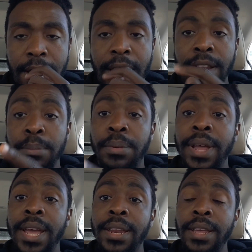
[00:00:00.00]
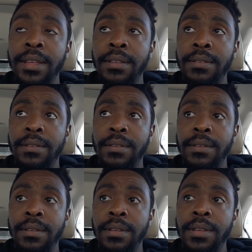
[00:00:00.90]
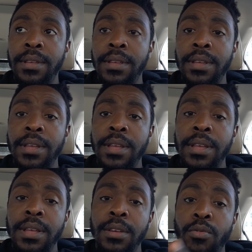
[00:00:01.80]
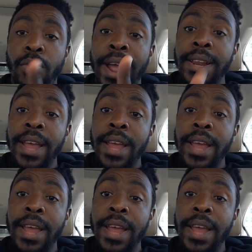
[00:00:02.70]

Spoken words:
And the plan is right